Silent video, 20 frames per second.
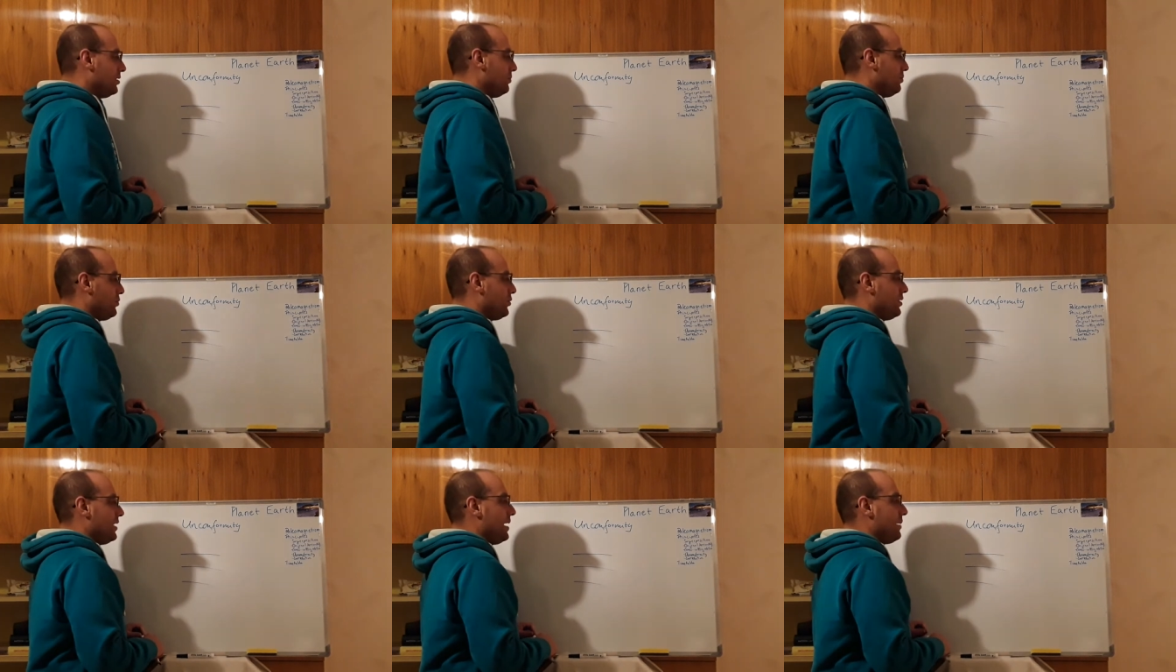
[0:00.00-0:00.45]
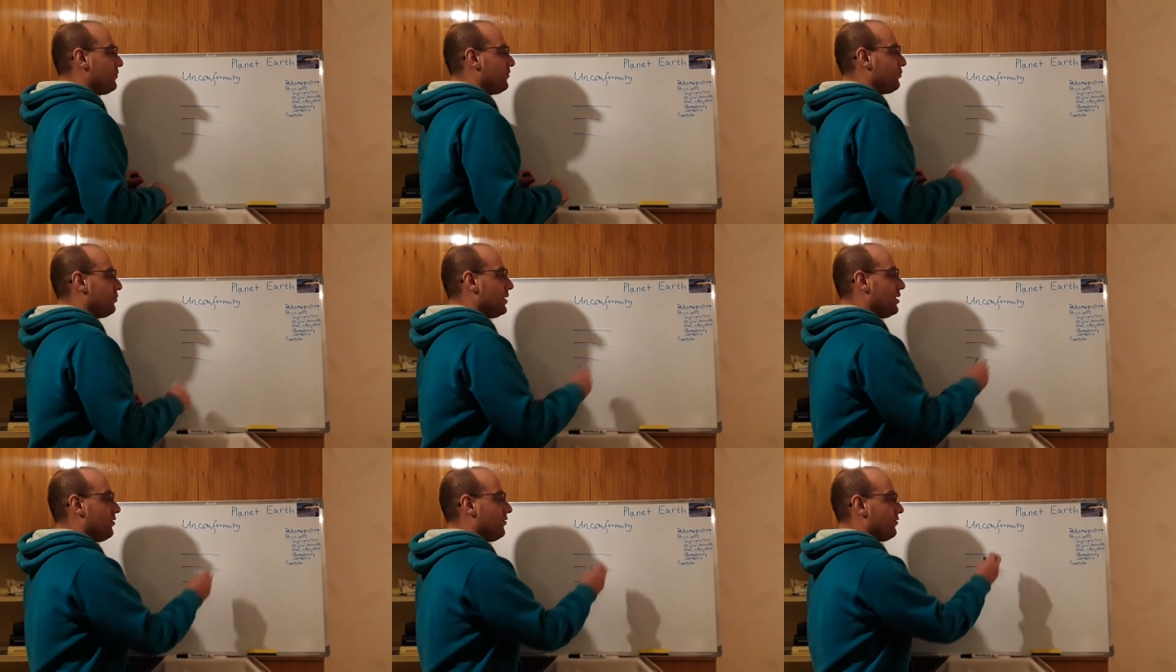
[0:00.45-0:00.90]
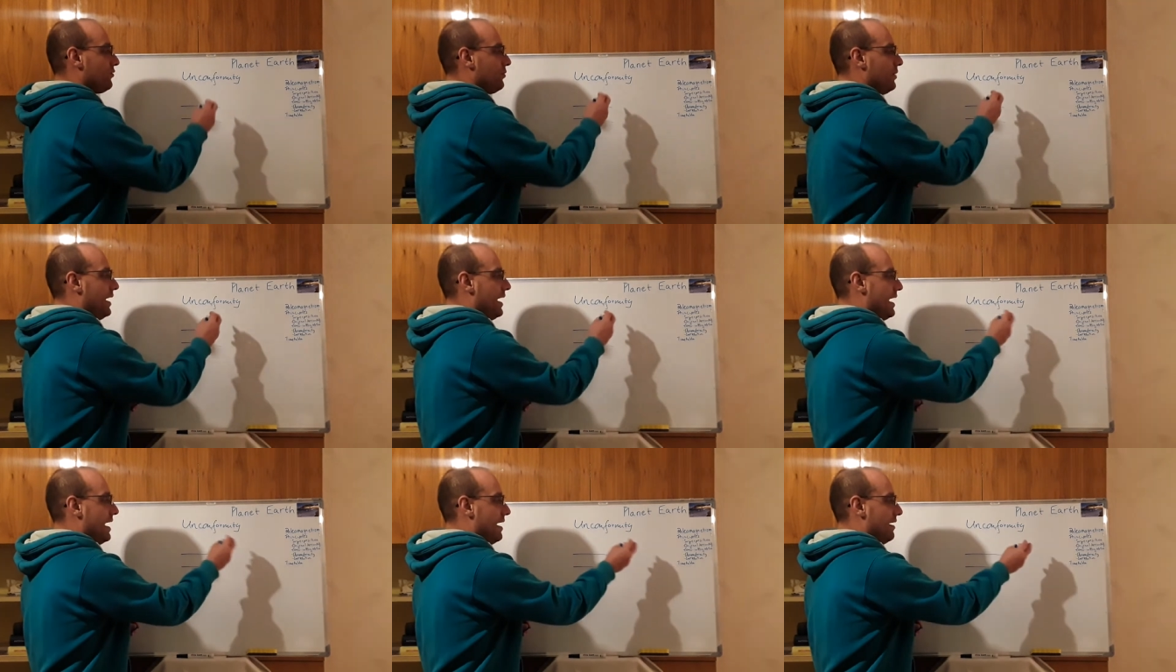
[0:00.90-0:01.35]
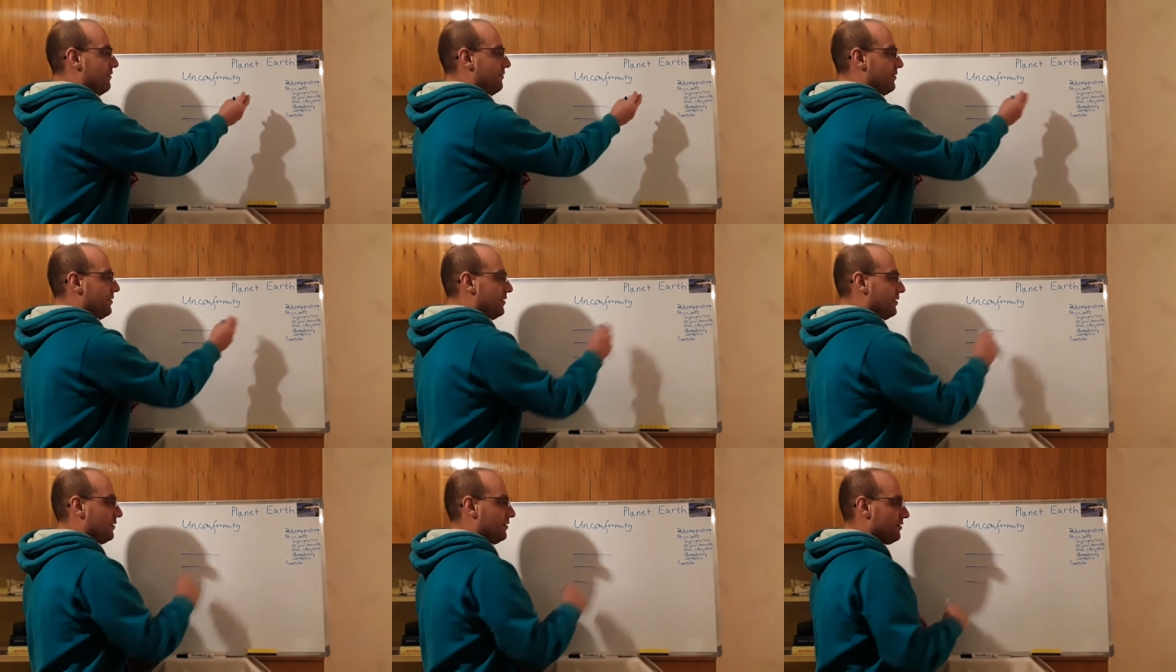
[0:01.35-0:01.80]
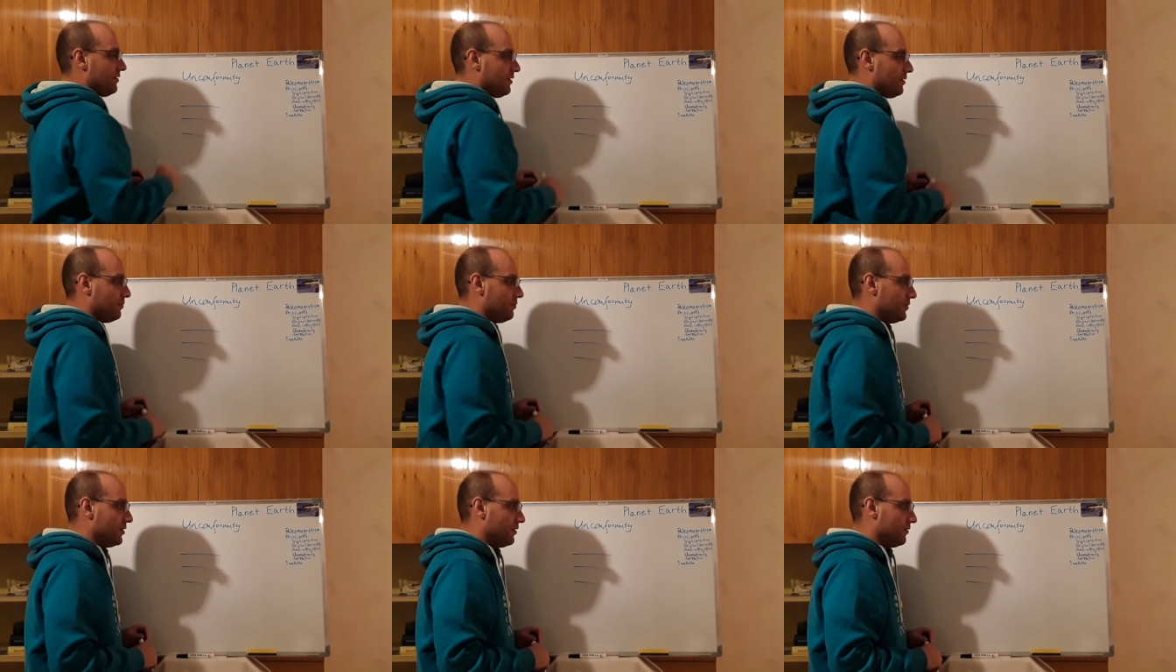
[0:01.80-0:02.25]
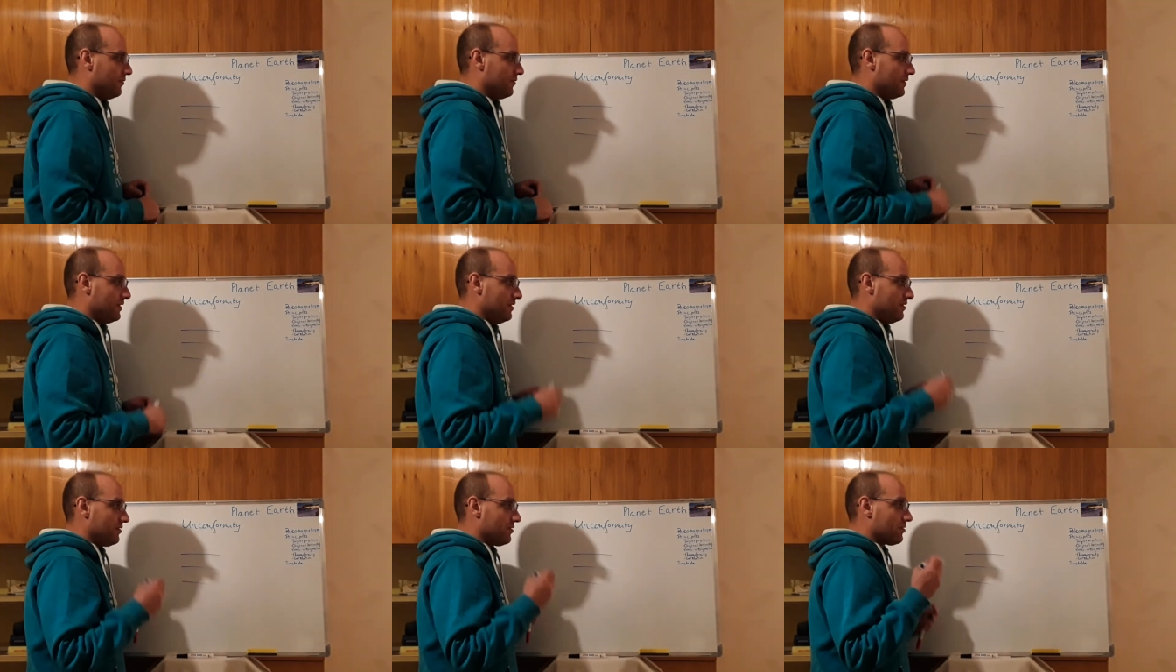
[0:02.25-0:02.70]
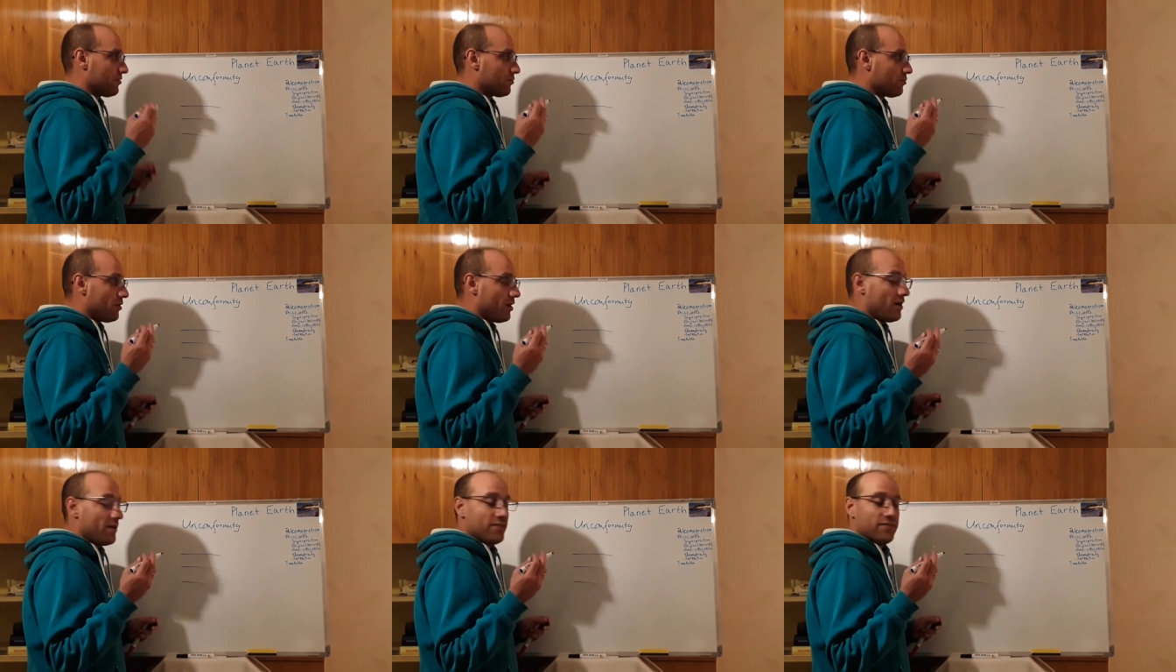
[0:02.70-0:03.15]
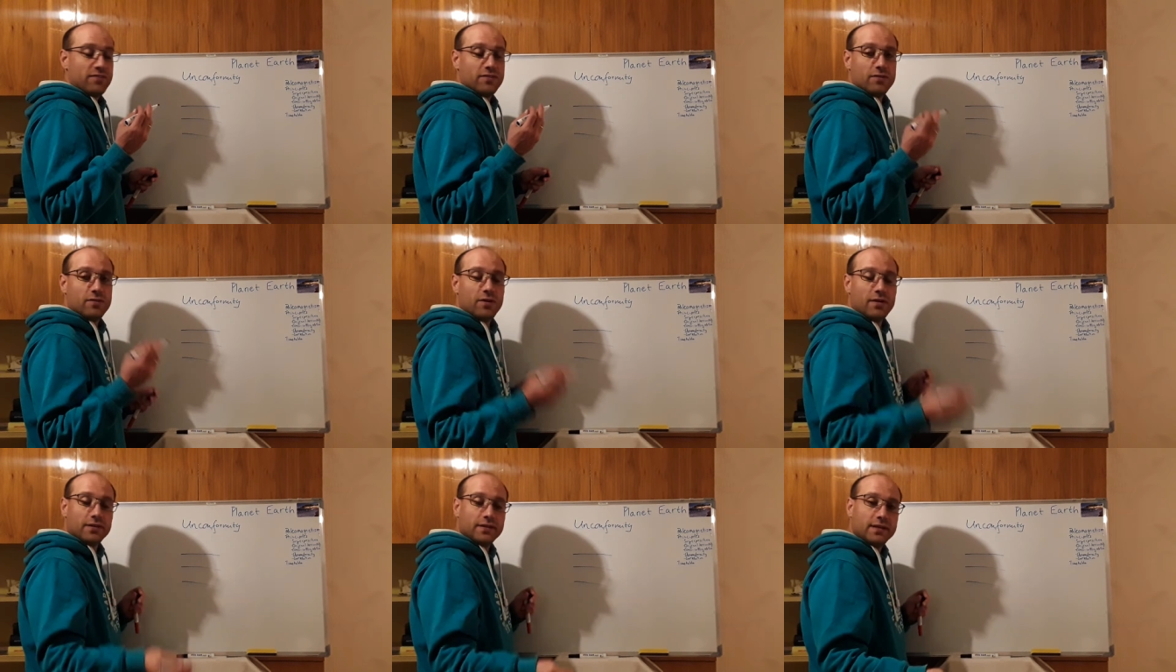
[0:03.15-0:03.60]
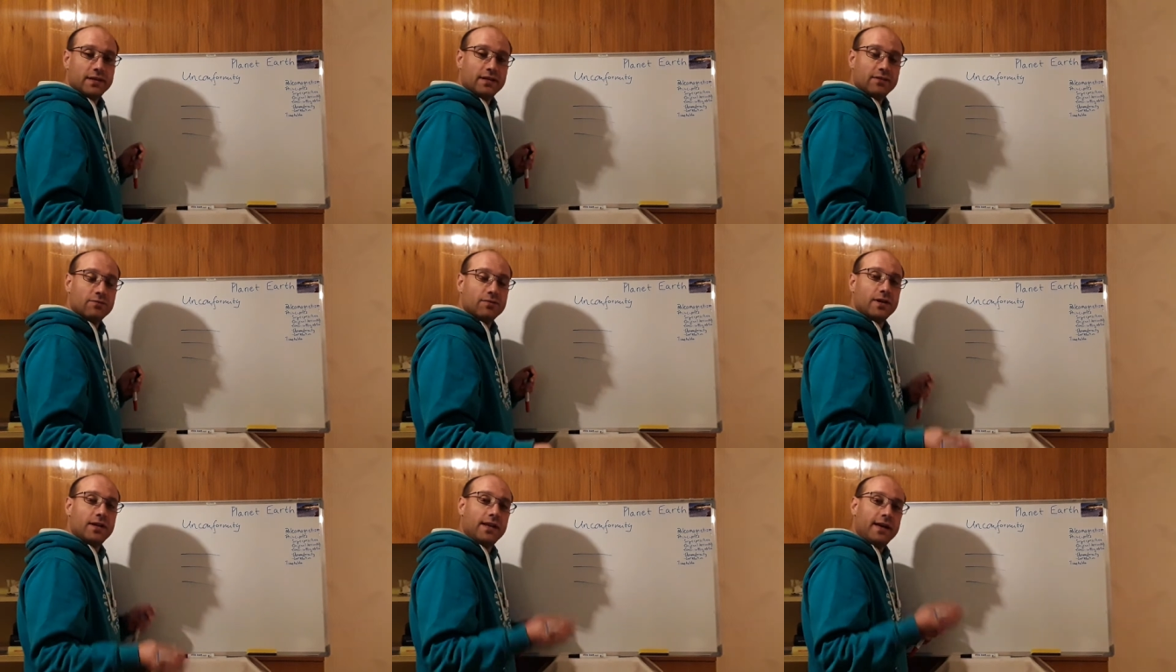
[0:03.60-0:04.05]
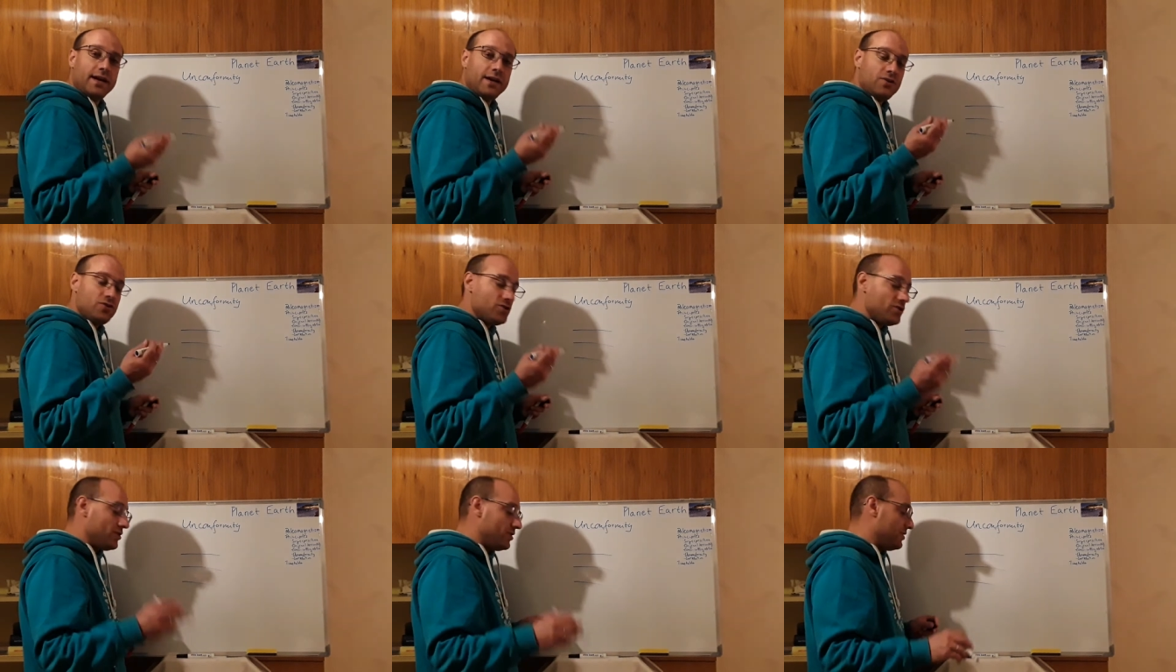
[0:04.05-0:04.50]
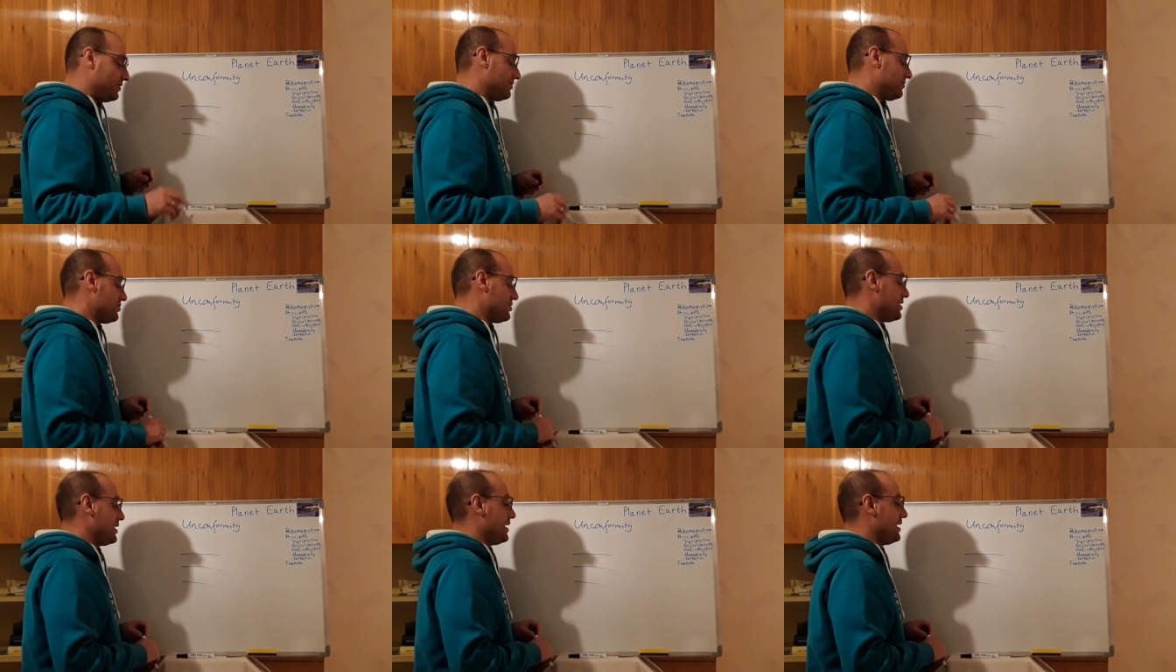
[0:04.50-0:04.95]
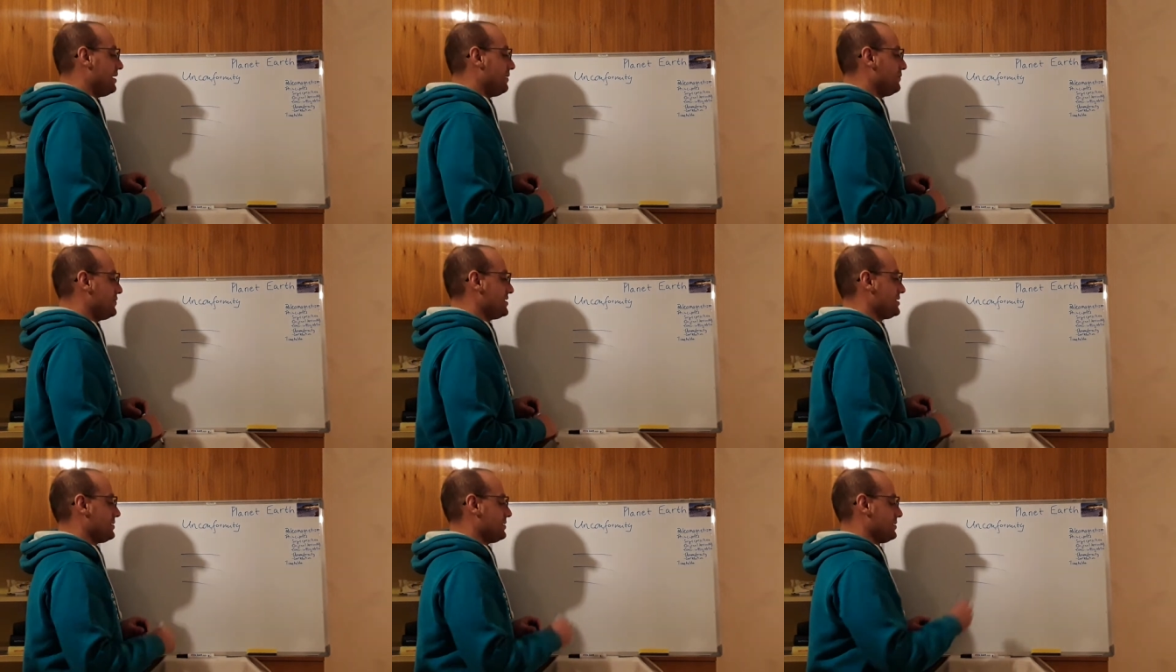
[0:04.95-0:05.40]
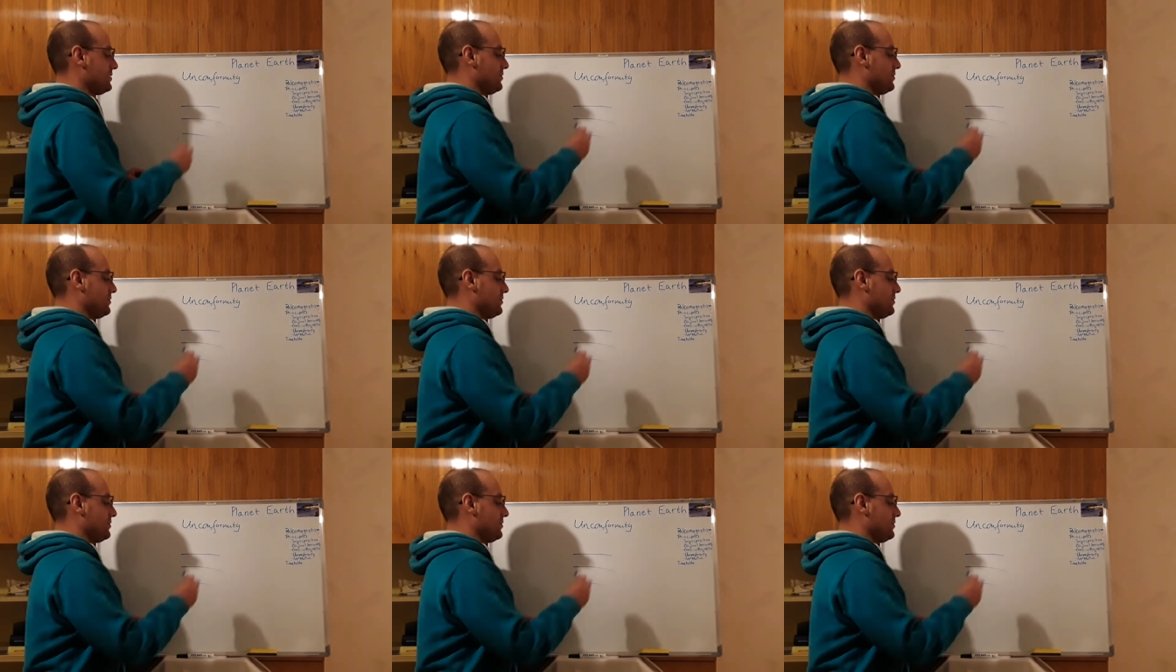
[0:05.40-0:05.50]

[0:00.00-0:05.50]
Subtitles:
Perhaps we also have some of these cross-cutting relationships,